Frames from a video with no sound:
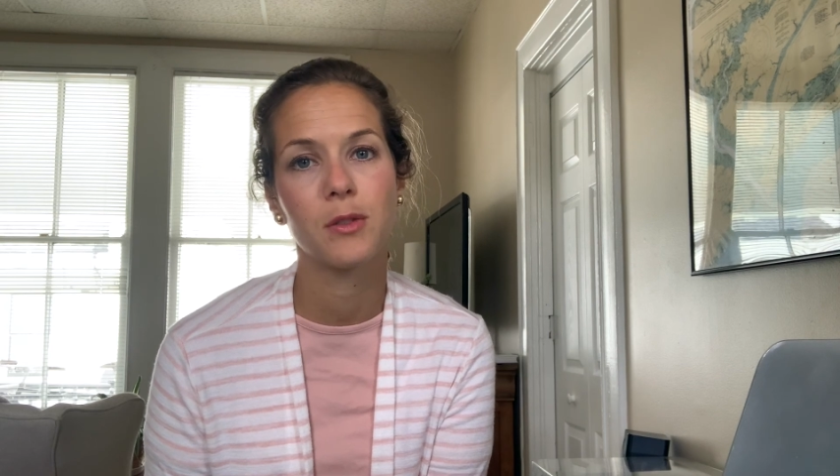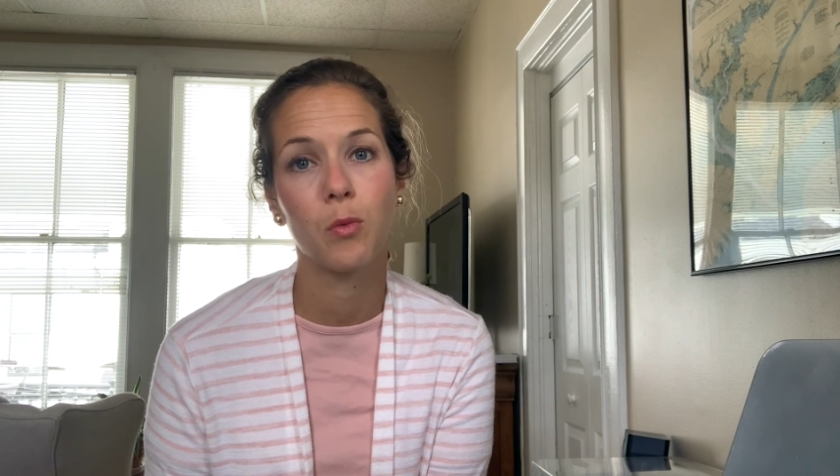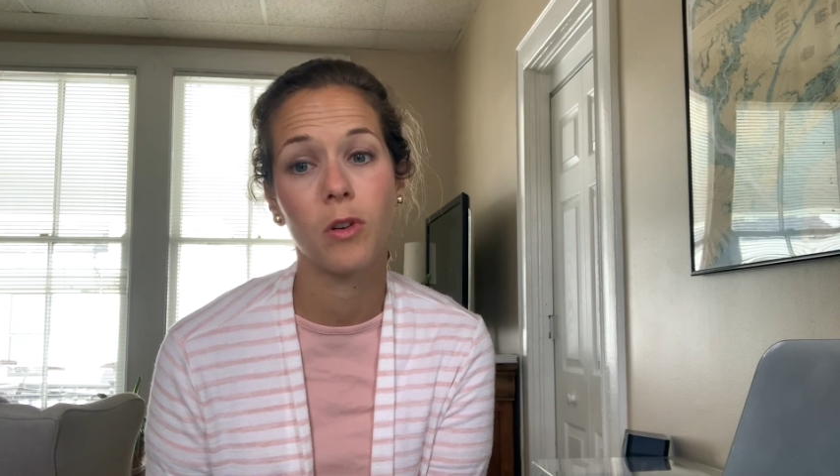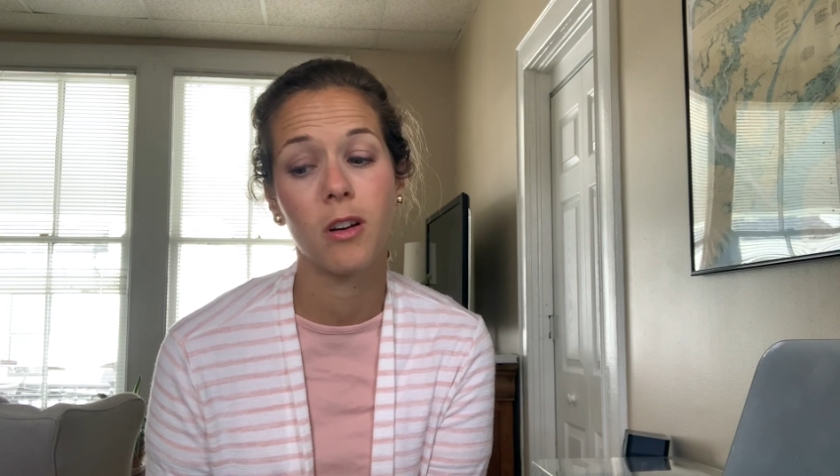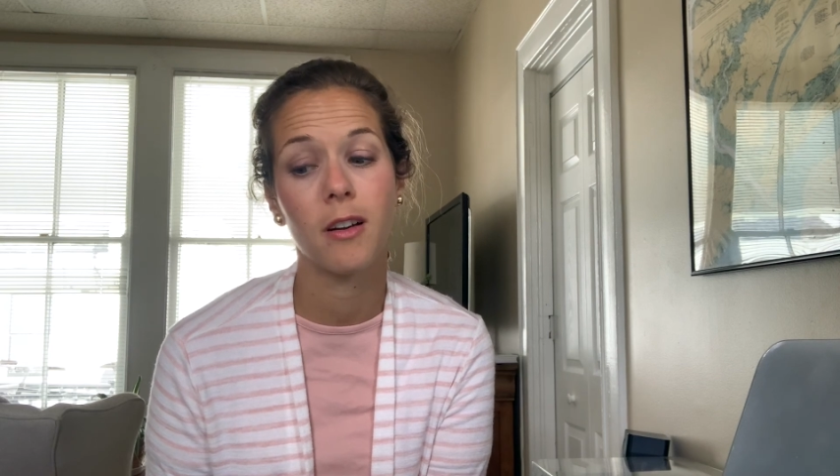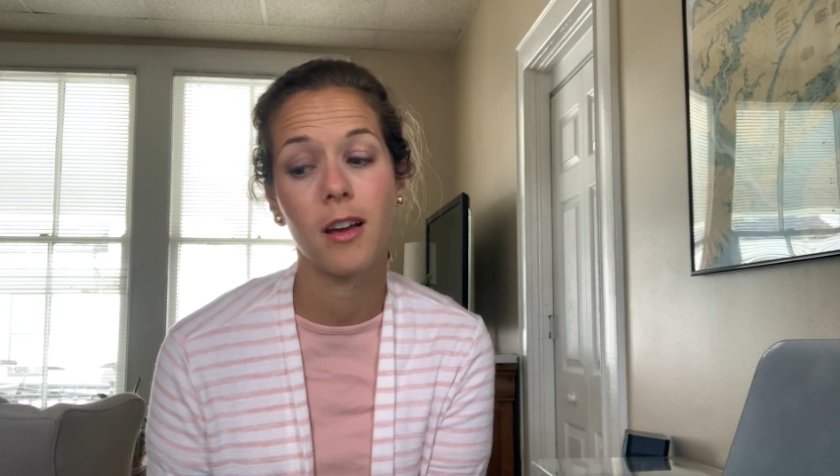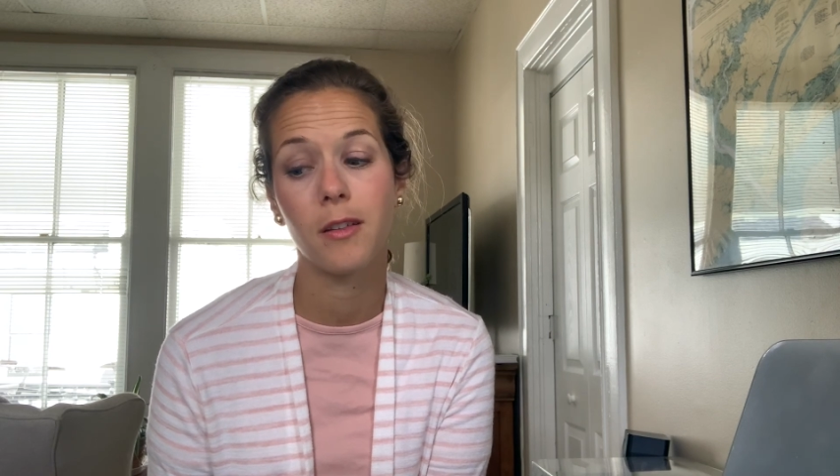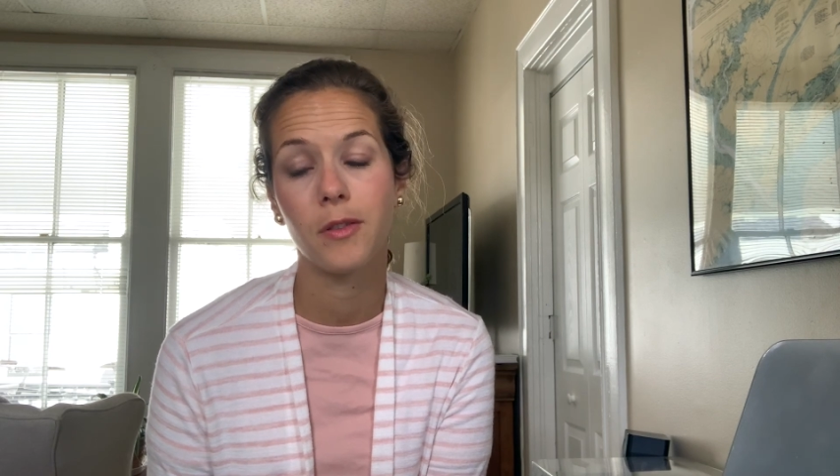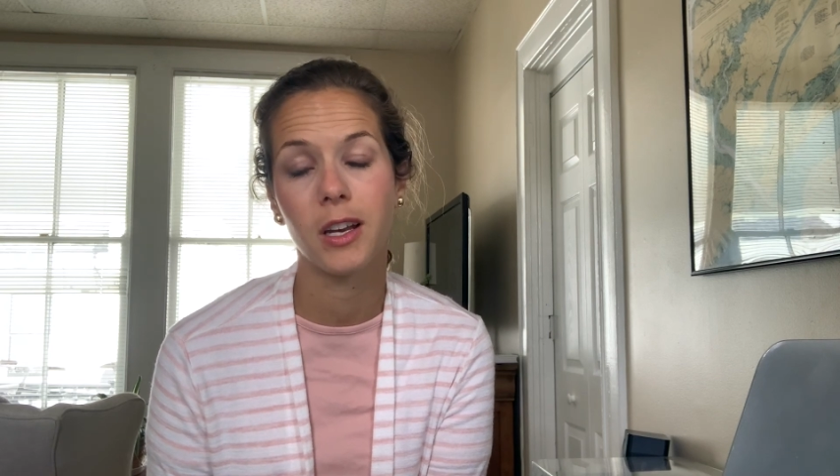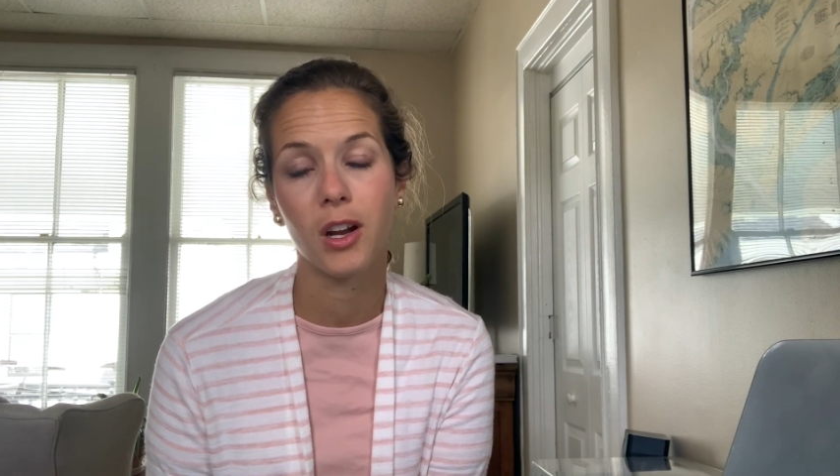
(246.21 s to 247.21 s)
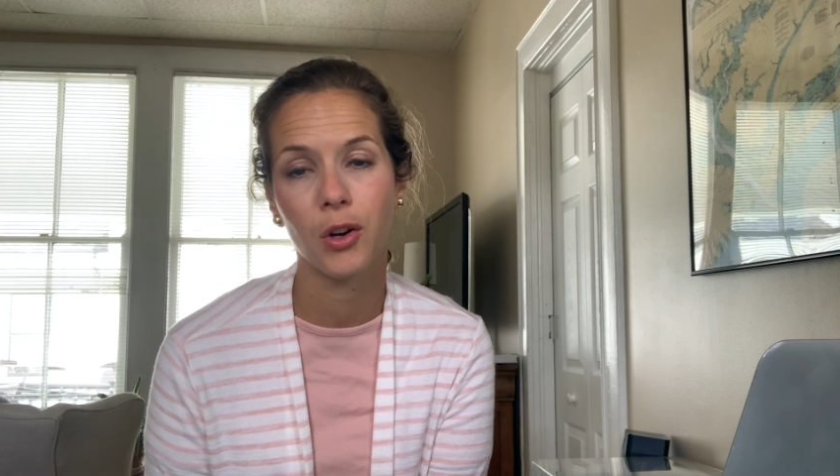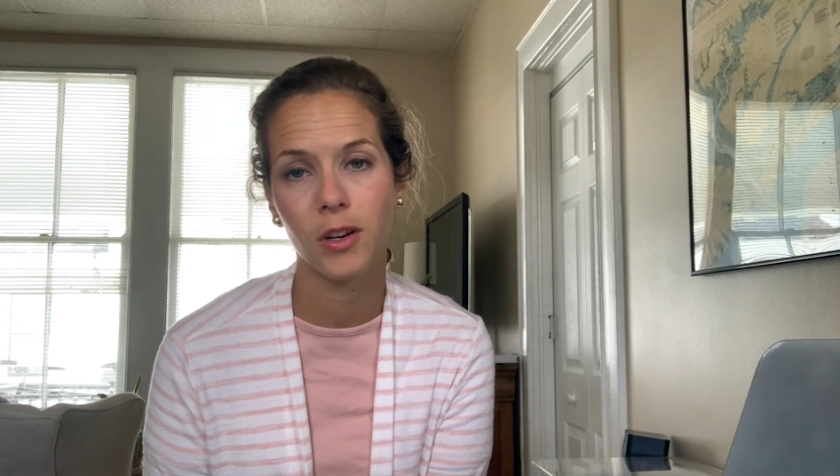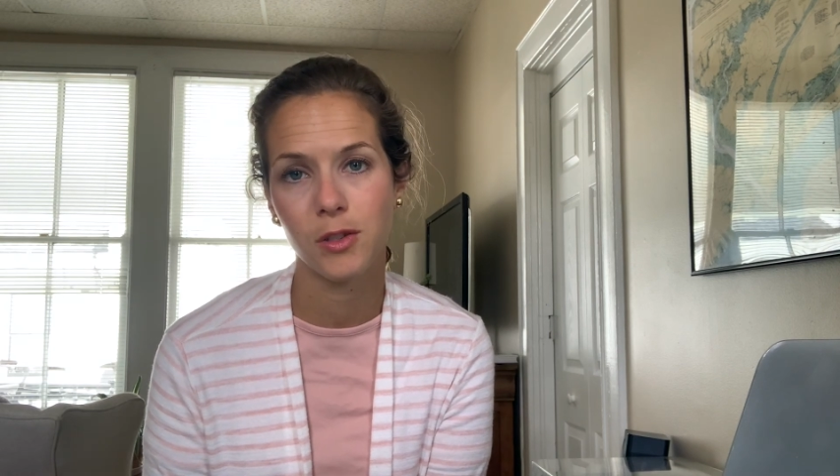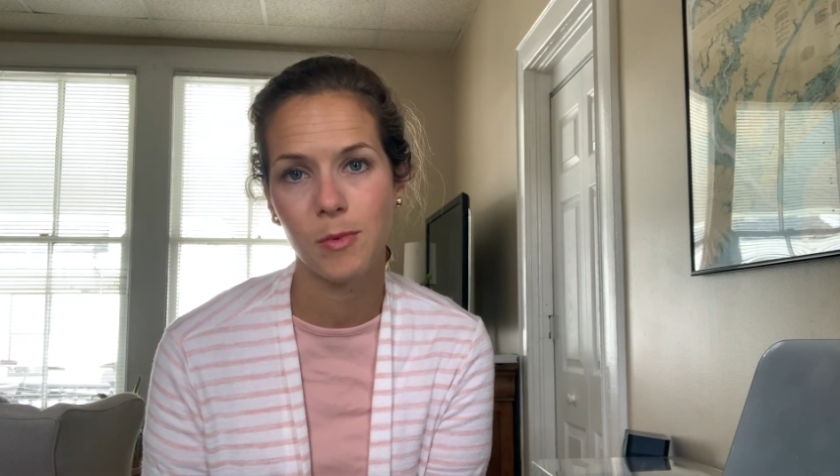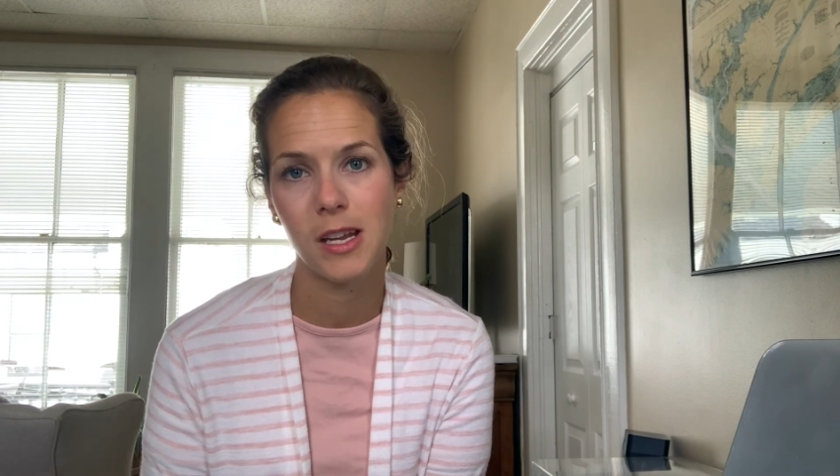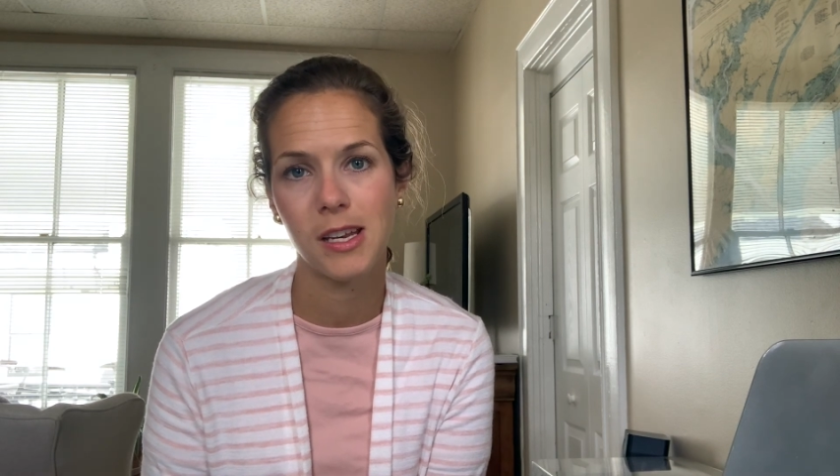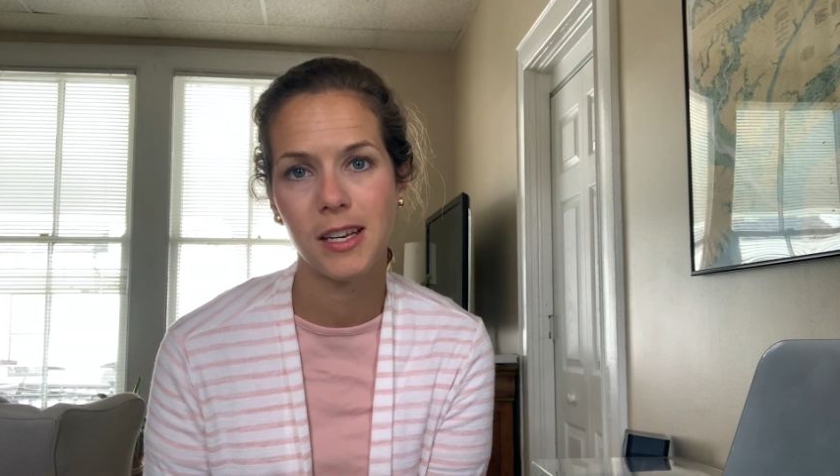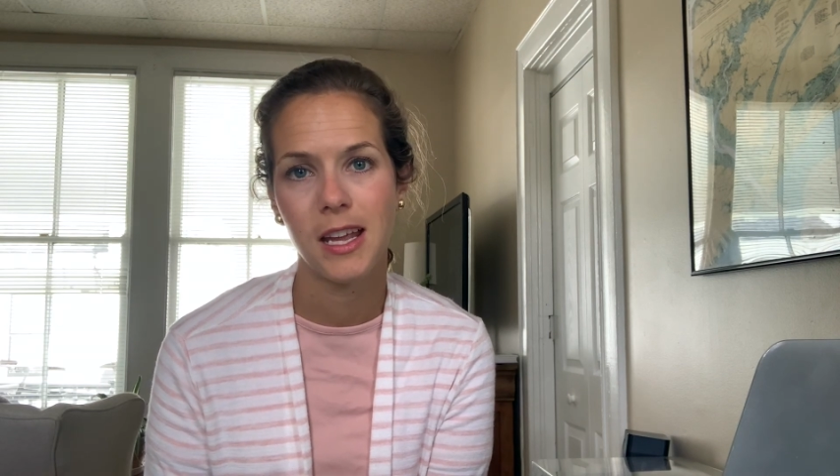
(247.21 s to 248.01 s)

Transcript: word of encouragement.